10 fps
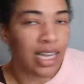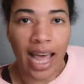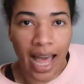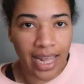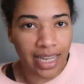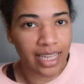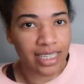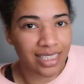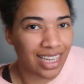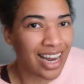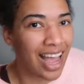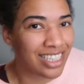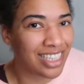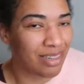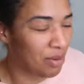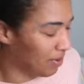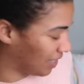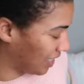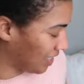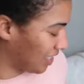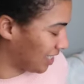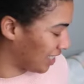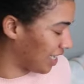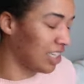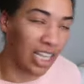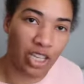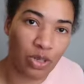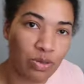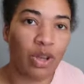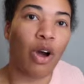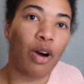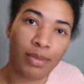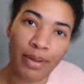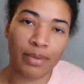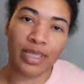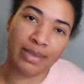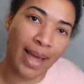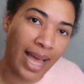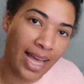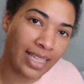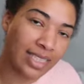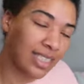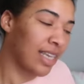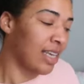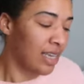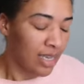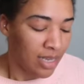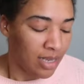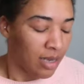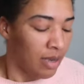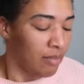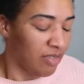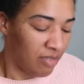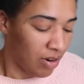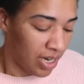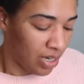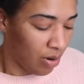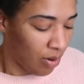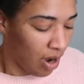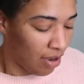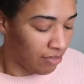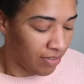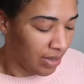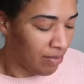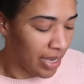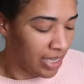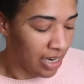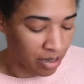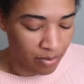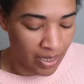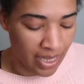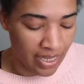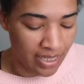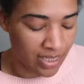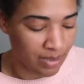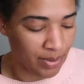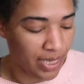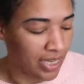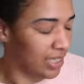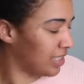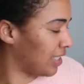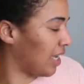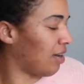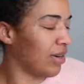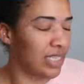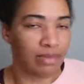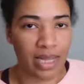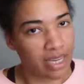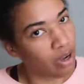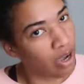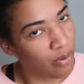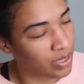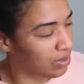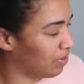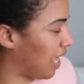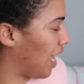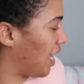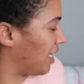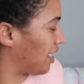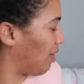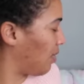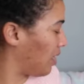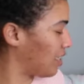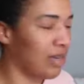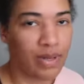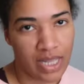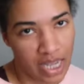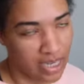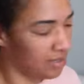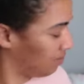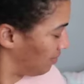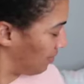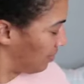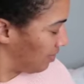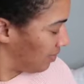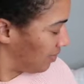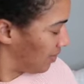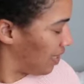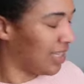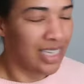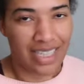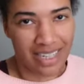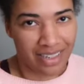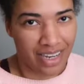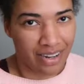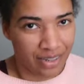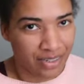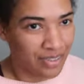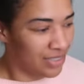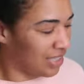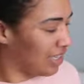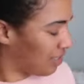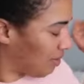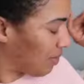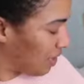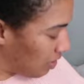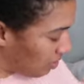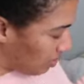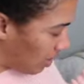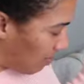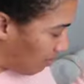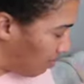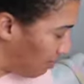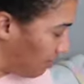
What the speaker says: at it and actually gonna be painting consistently and like use all the paper in these pads before I go off like making other plans, because I always am like, oh, I want supplies, I want this, I want that. And then it's like, okay, are you using it? So I'm gonna use those up,